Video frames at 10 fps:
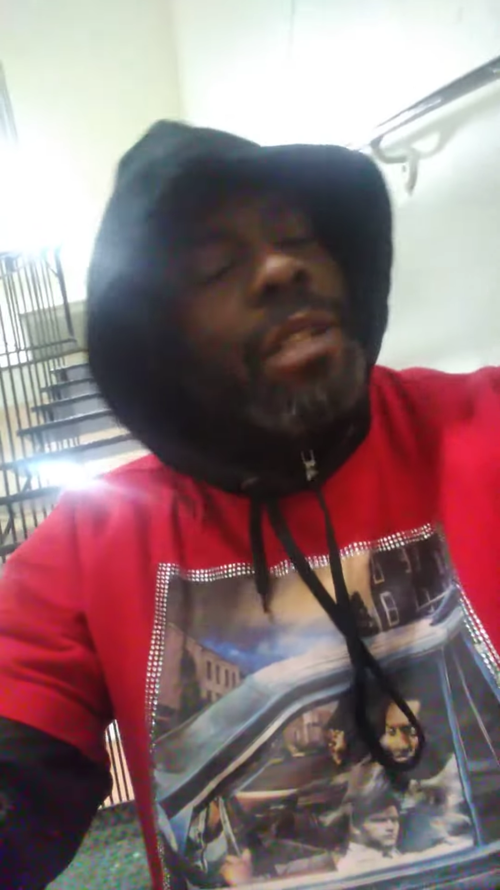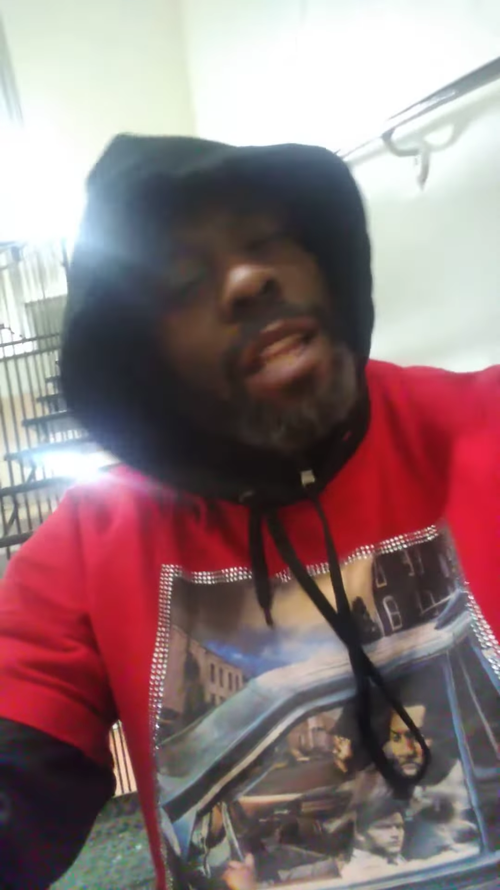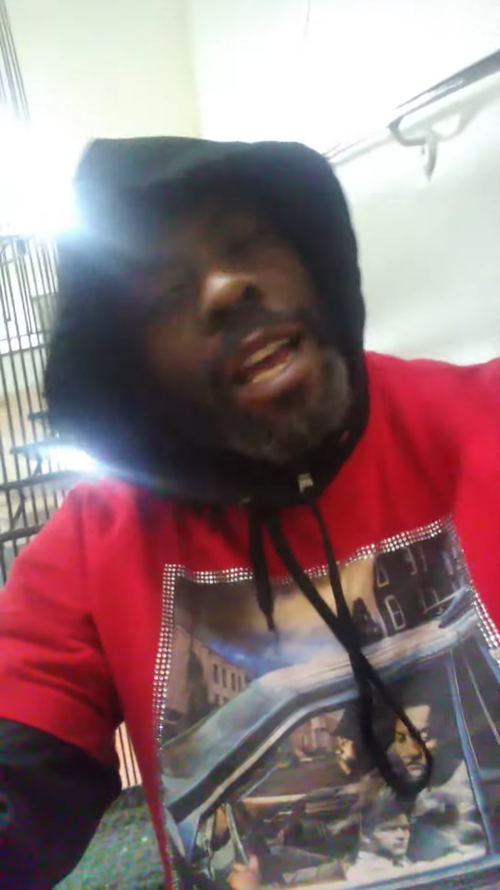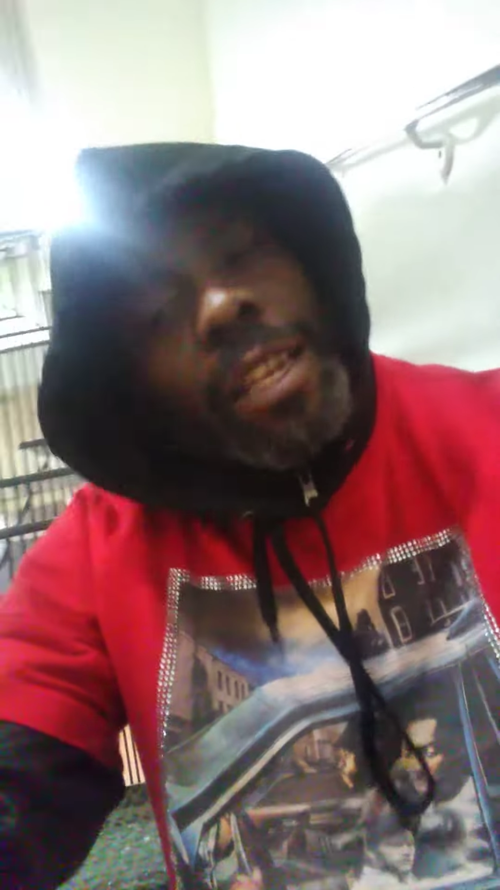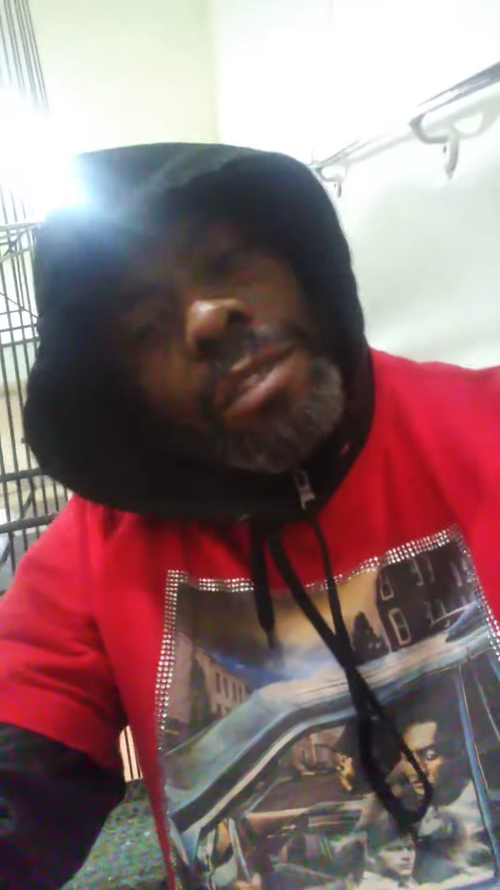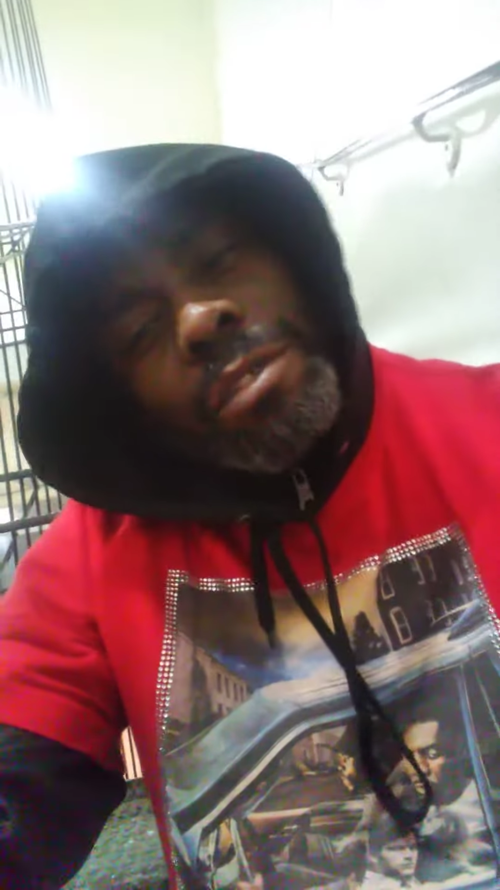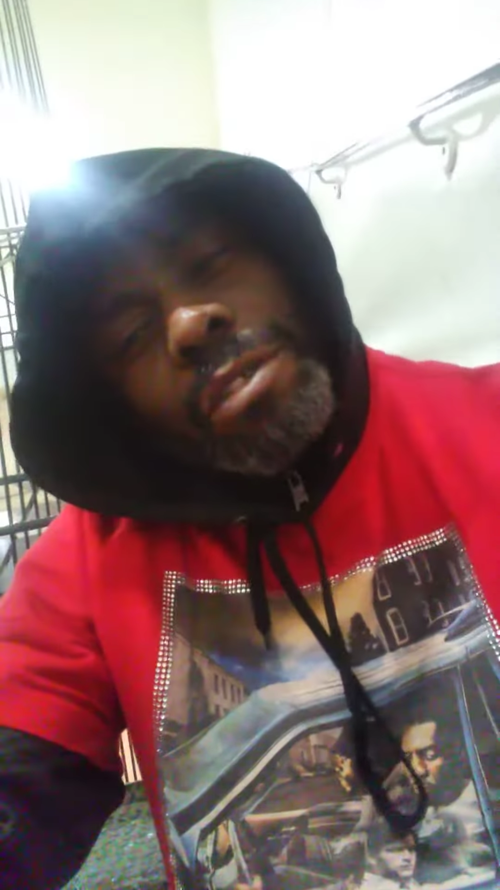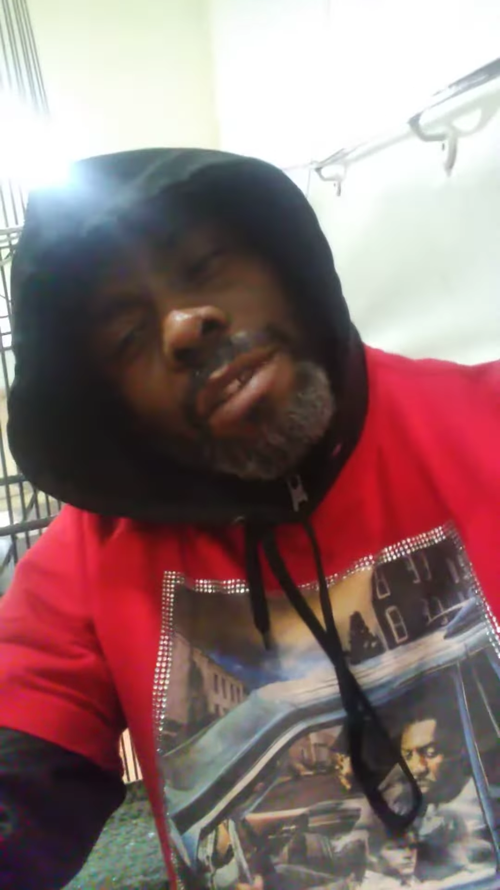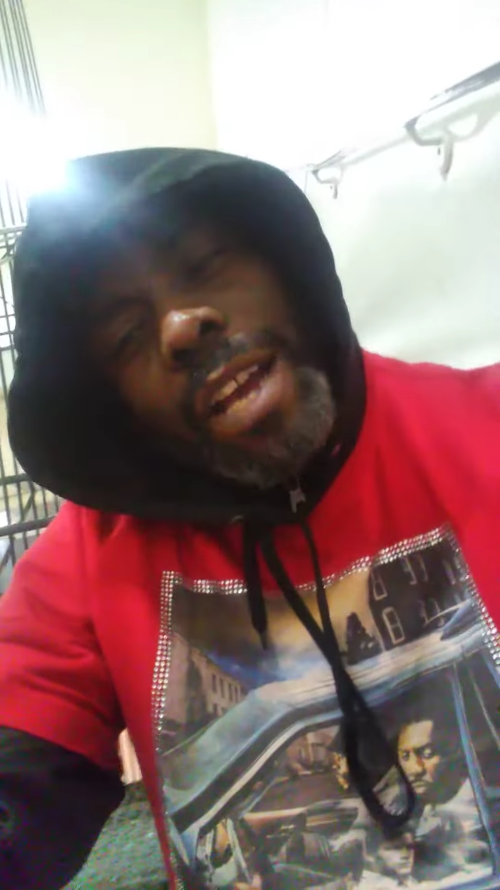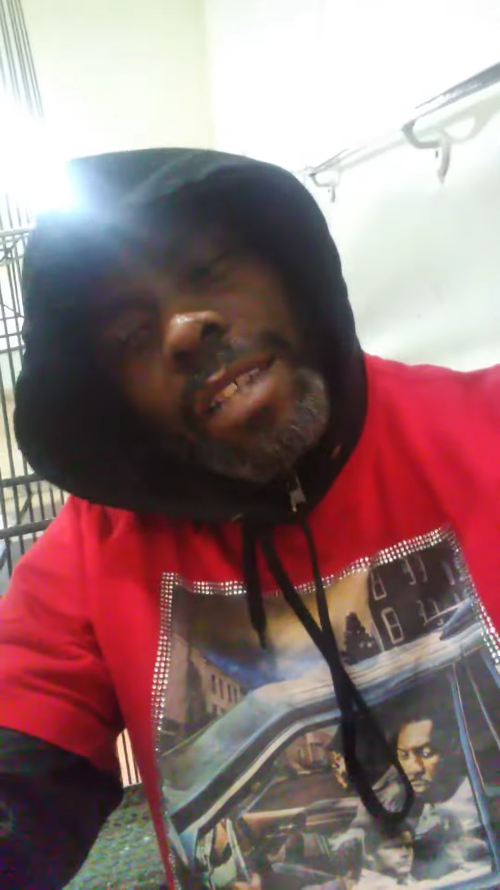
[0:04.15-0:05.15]
Like and
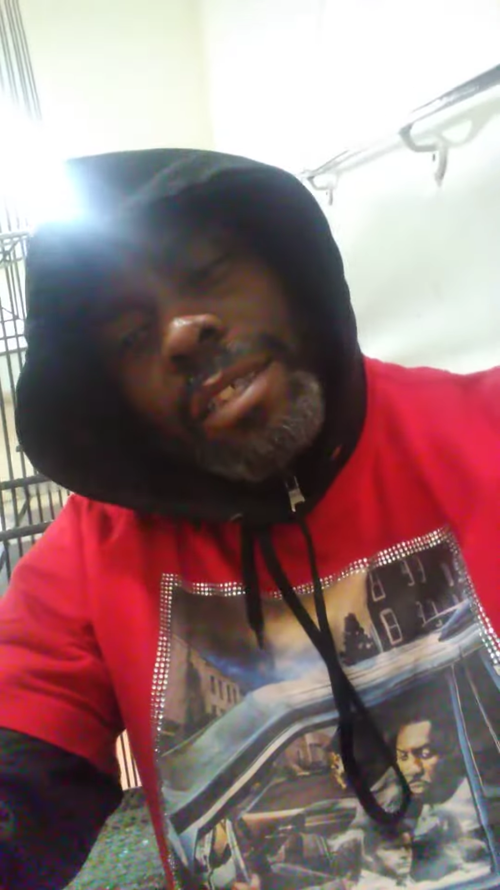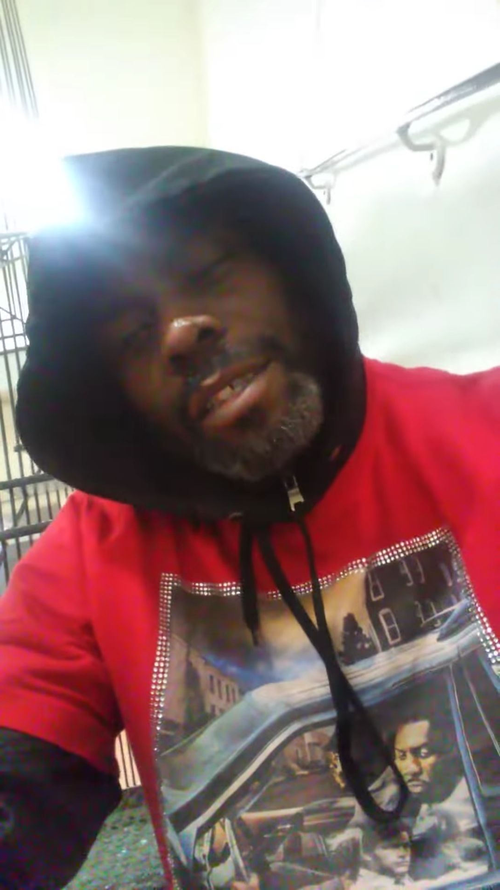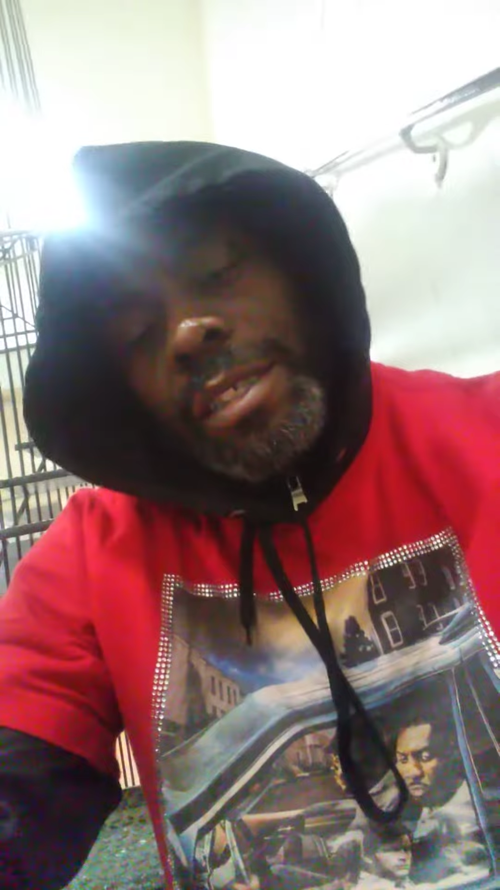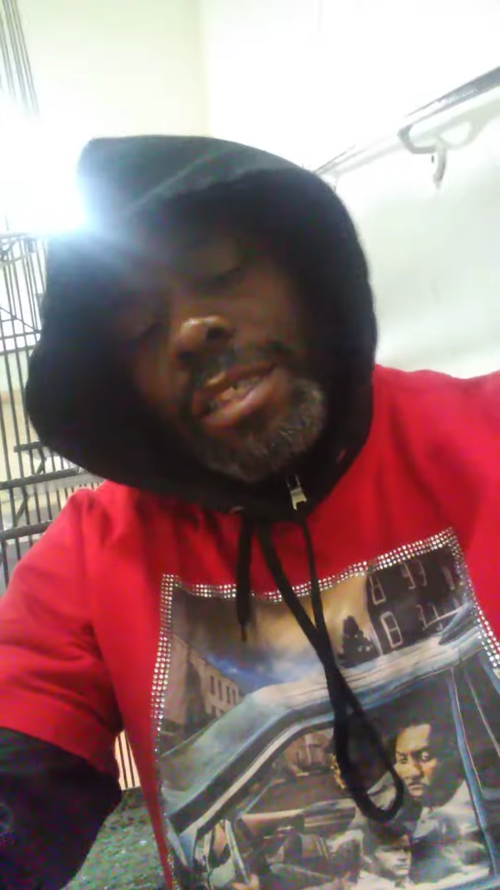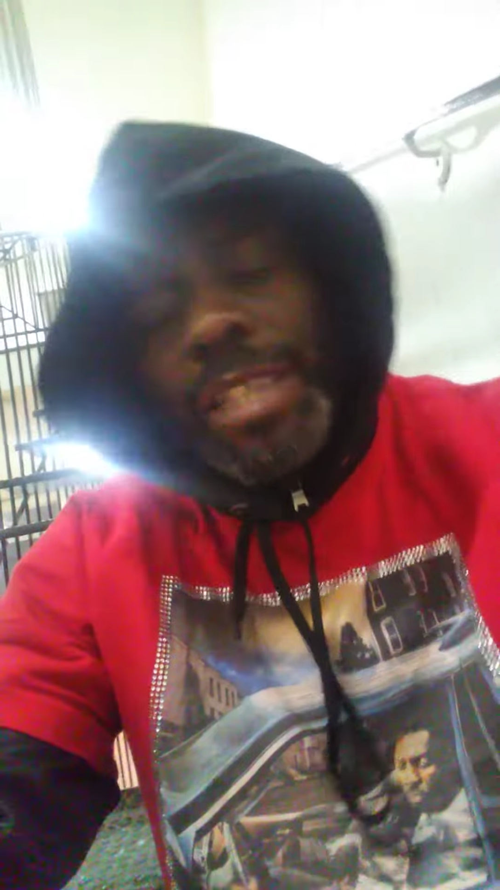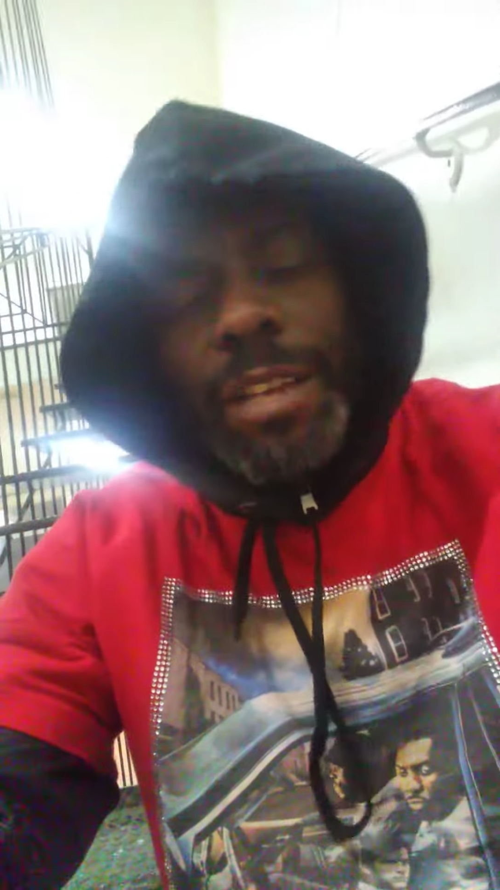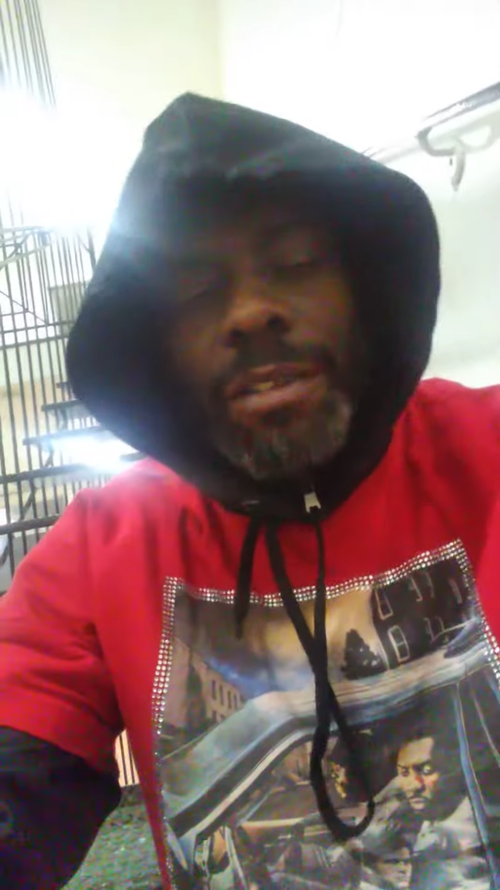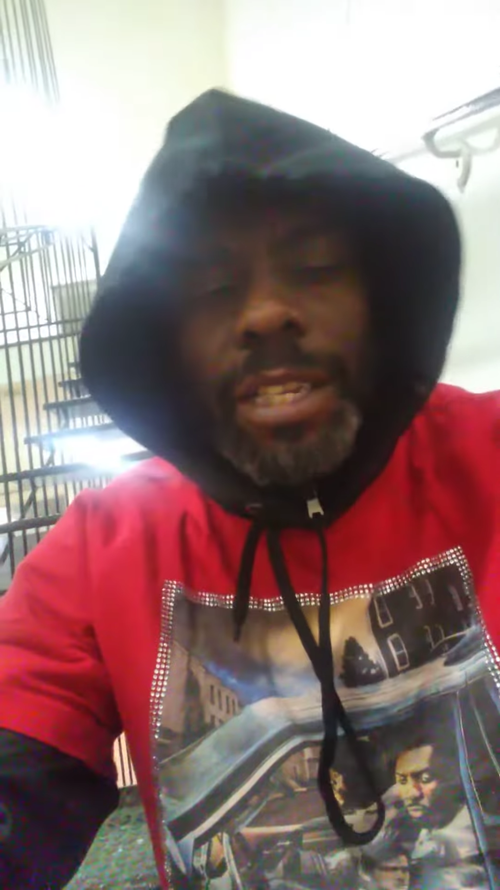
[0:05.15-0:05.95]
subscribe to the channel.